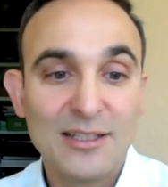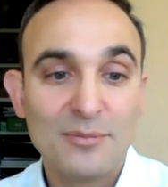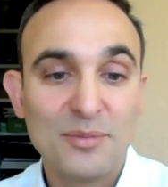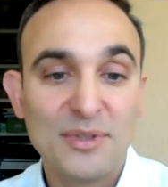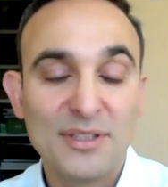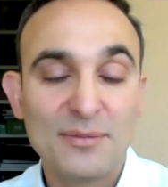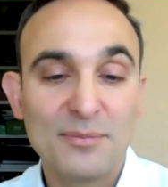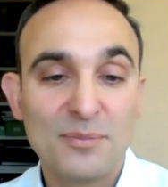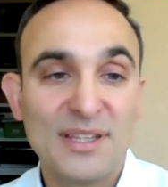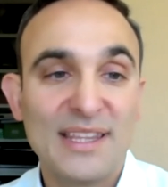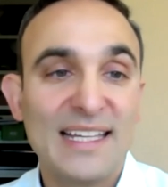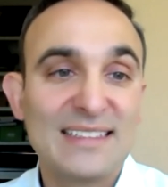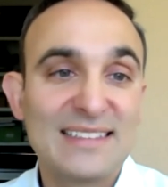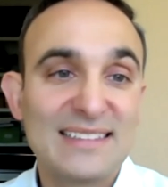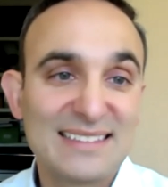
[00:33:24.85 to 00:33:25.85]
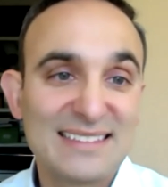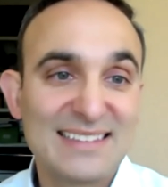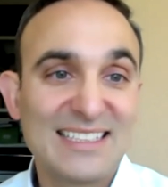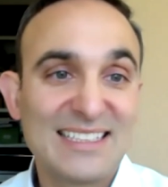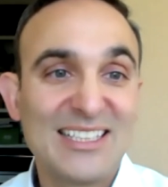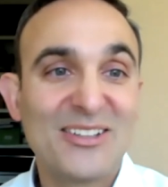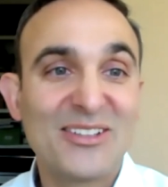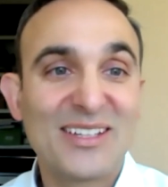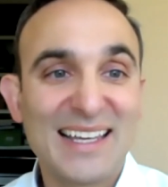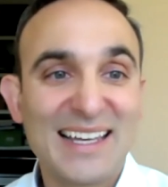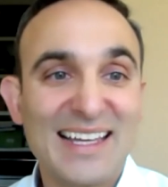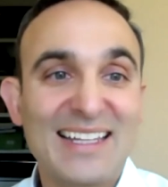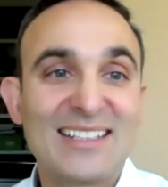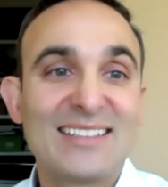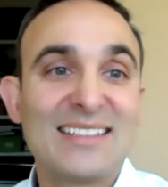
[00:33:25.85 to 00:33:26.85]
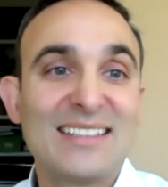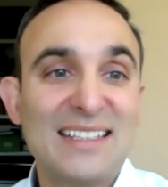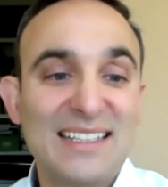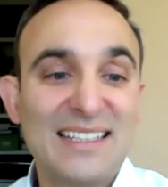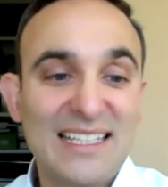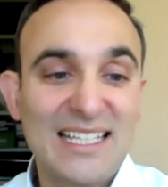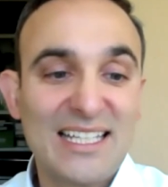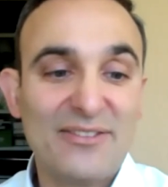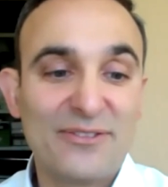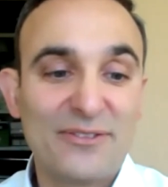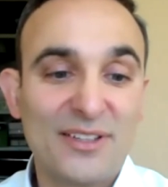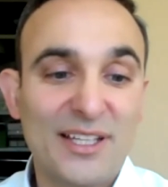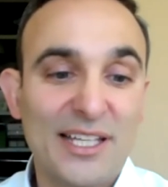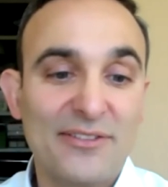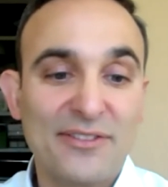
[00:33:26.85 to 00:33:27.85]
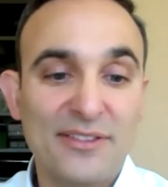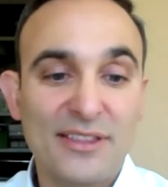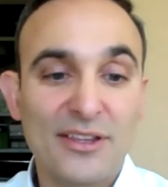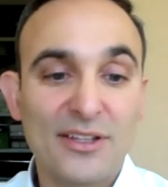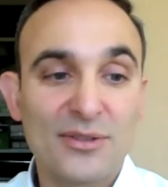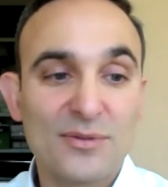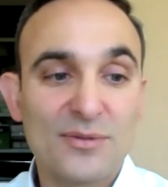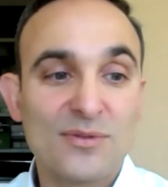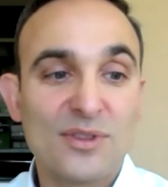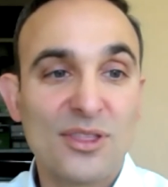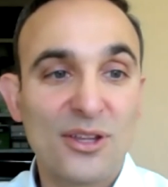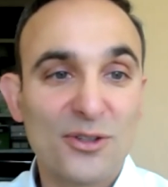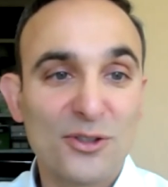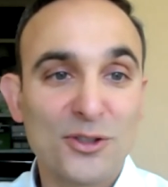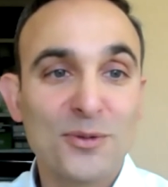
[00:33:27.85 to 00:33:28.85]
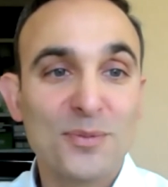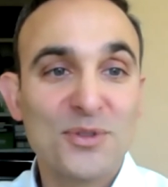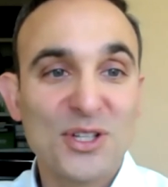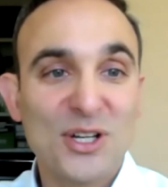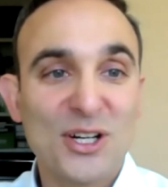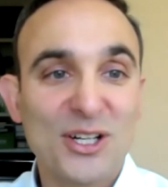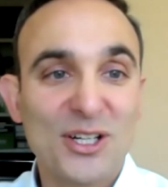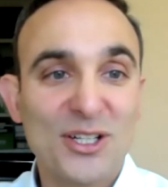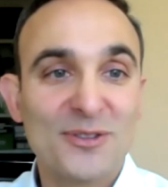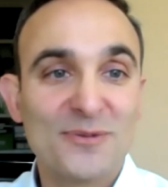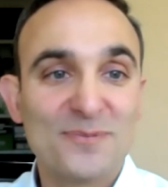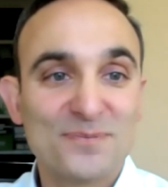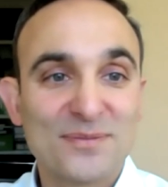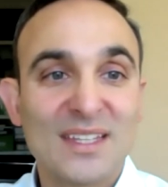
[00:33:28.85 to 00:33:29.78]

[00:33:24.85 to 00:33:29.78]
But that's, again, if the groups are